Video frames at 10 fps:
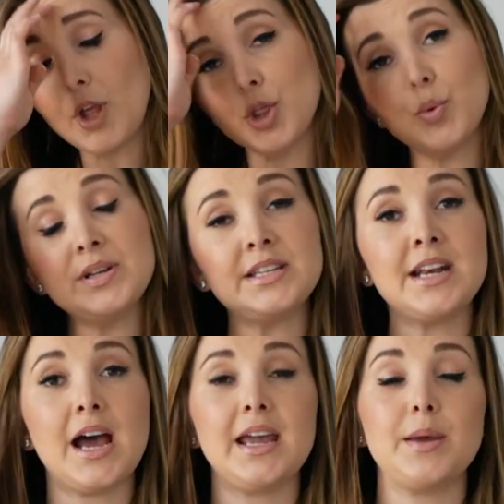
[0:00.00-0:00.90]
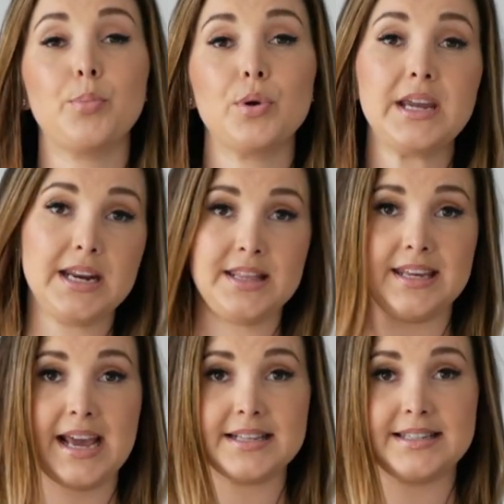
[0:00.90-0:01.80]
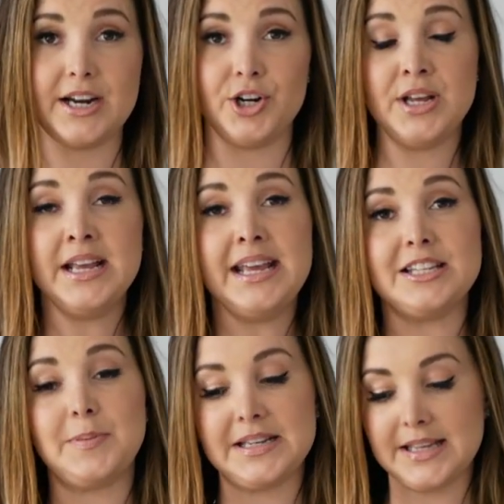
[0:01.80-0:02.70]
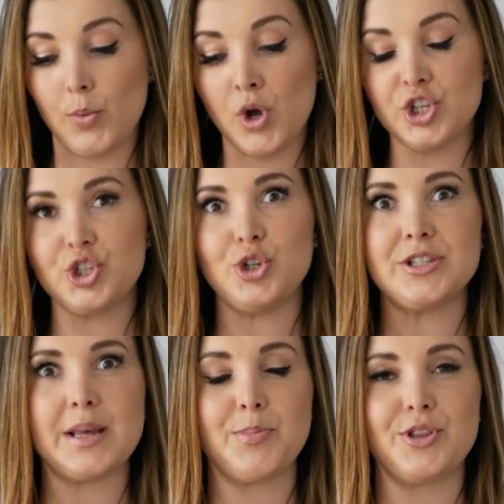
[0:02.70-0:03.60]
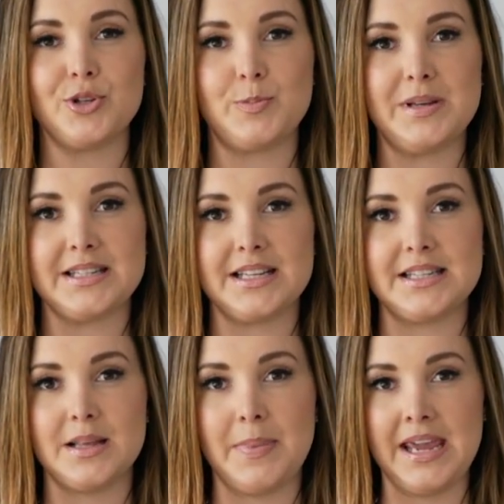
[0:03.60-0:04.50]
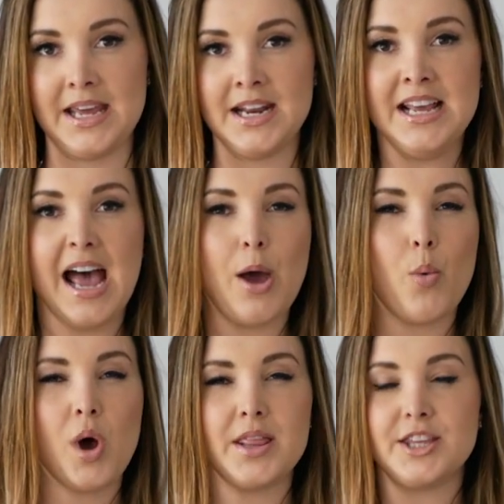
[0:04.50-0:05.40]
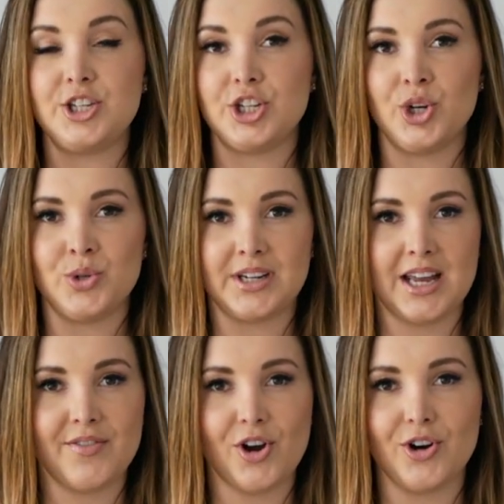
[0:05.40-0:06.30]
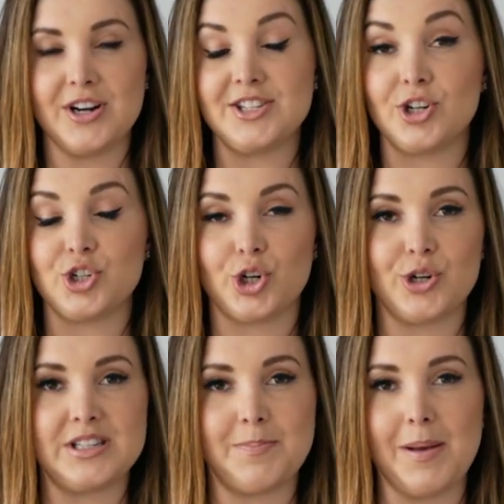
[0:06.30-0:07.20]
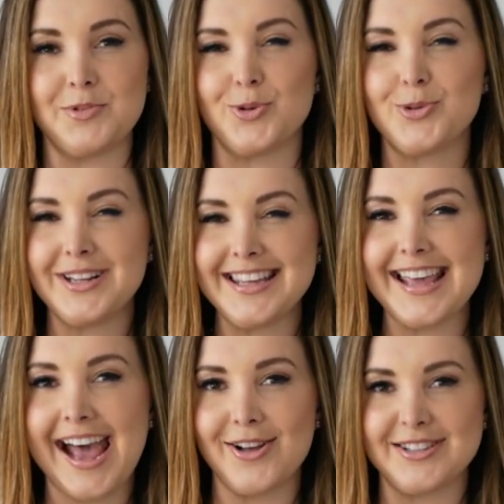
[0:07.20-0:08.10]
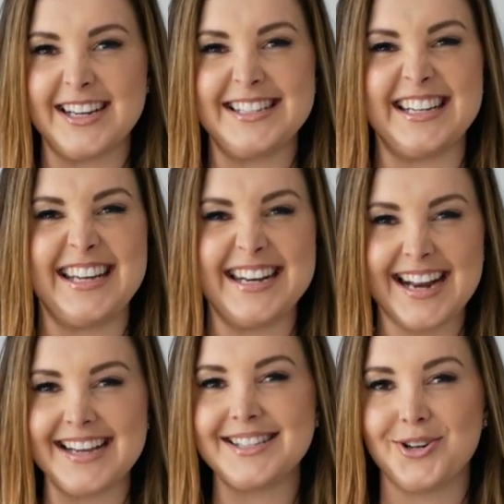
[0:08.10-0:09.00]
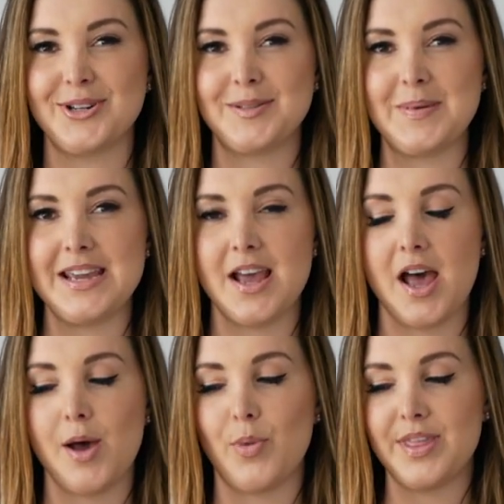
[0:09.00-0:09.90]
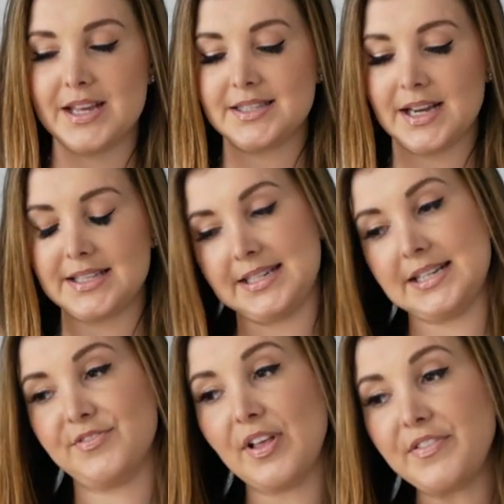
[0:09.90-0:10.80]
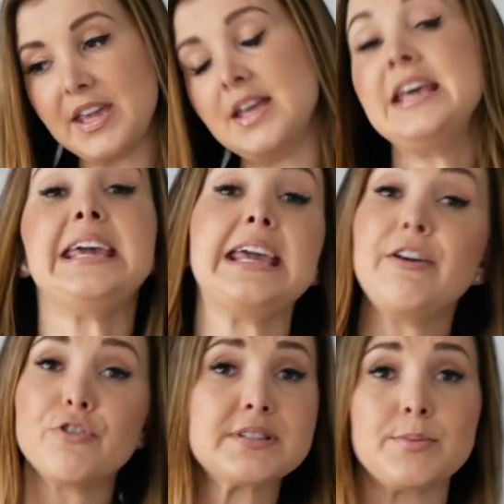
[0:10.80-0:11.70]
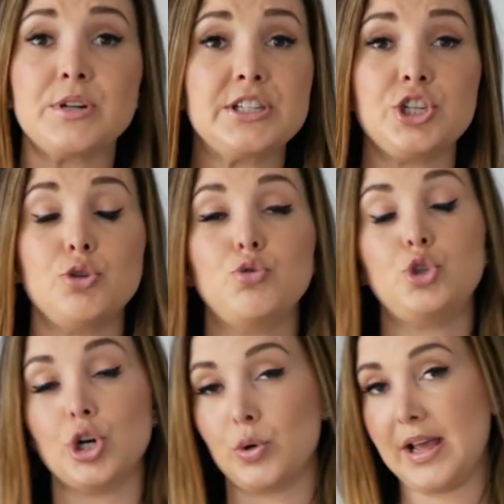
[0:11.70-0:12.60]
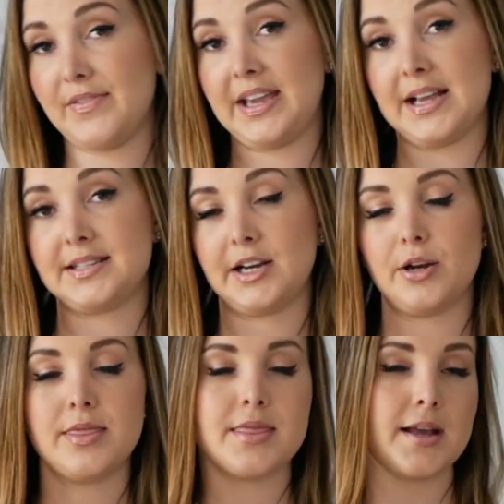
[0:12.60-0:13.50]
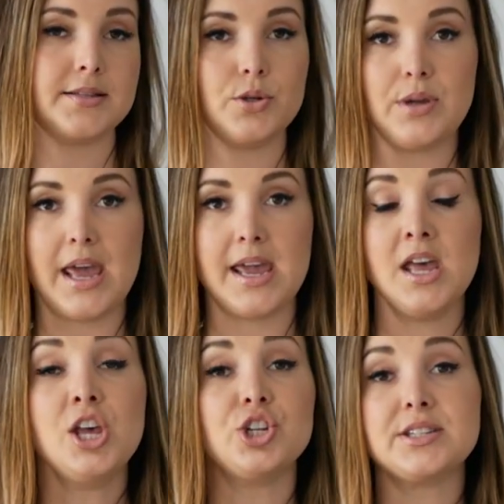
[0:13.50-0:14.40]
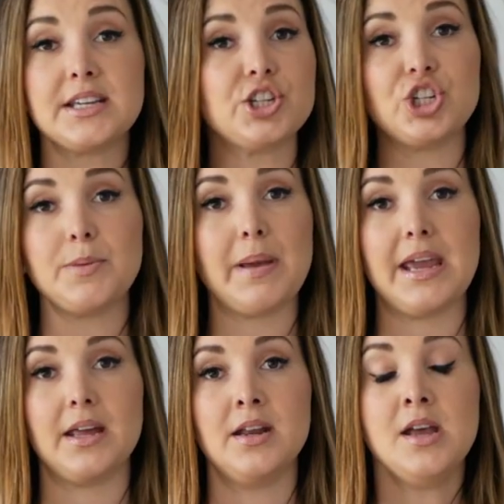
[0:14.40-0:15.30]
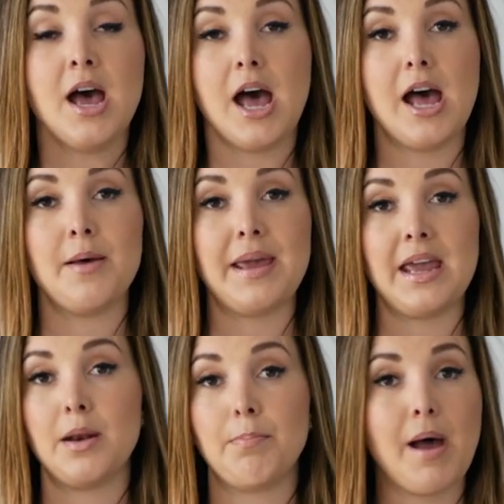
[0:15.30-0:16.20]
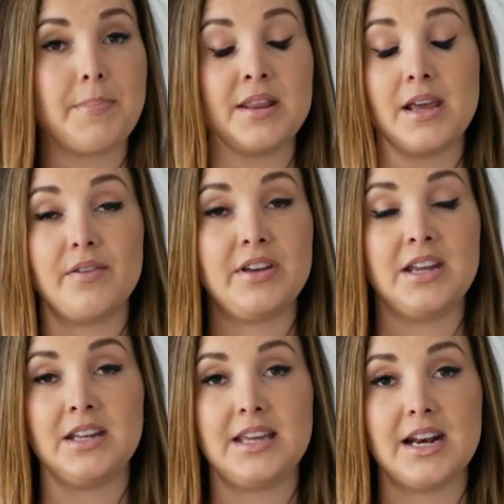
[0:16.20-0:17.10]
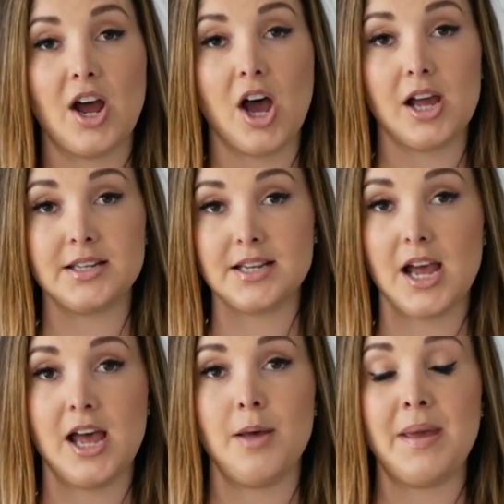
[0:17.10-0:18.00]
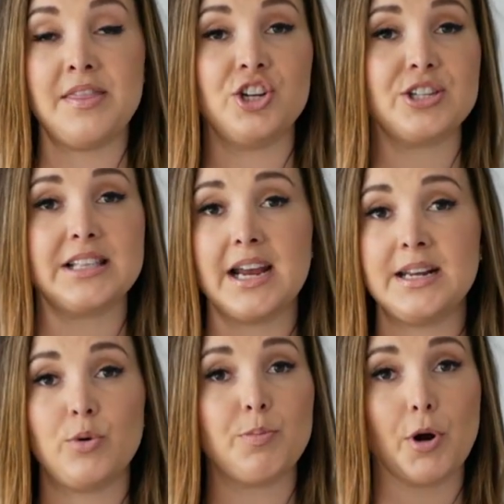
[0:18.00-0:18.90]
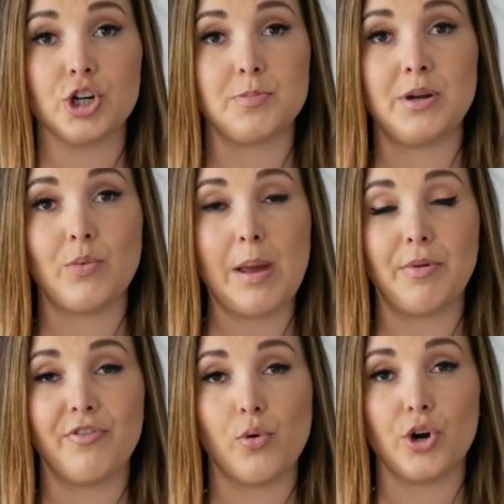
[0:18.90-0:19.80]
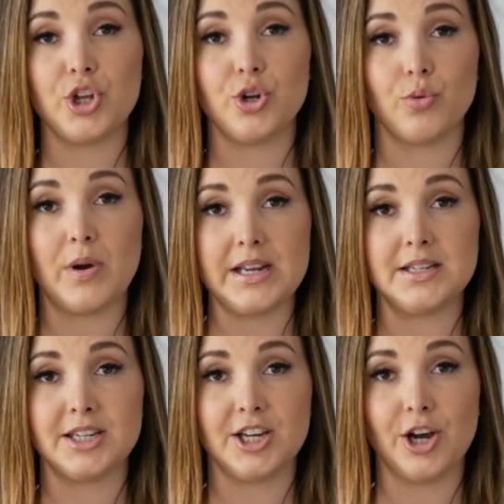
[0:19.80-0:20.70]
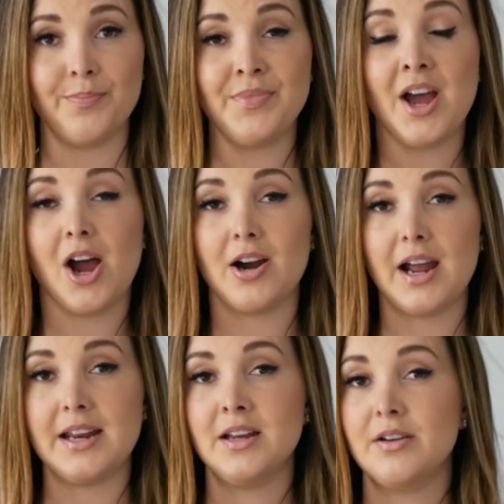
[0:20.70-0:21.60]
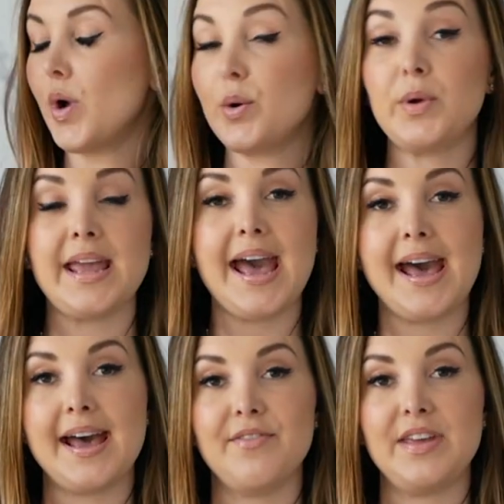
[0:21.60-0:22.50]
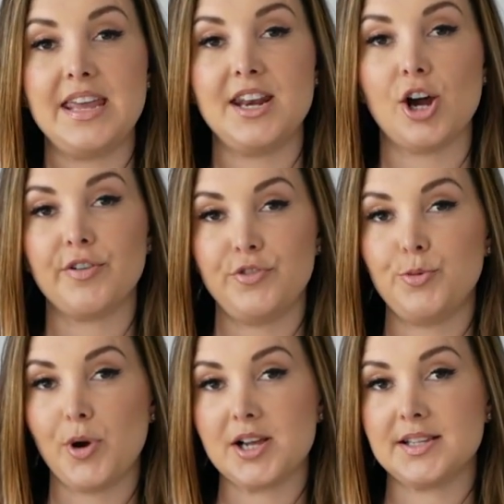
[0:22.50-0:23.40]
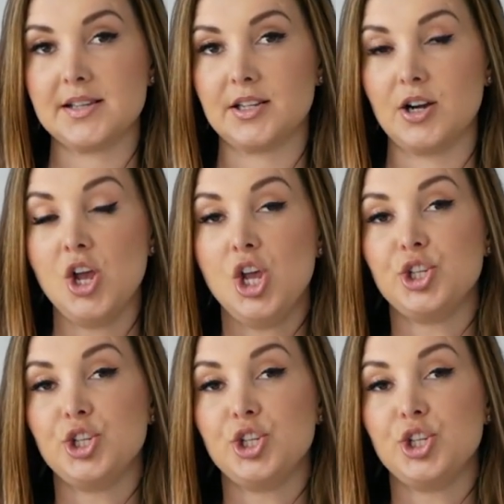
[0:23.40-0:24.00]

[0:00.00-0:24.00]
The reason I am preheating the cast iron is because I want, as soon as I put those biscuits in the pan, I want the dough to kind of already start to crisp up. So really the outside is gonna get nice and crispy while the inside stays fluffy. If for some reason you don't have a cast iron, that's okay. Just get a sheet pan and pop it in the oven, get it hot, and then just line it with parchment right before you're ready to go. All right, what we have in our food processor.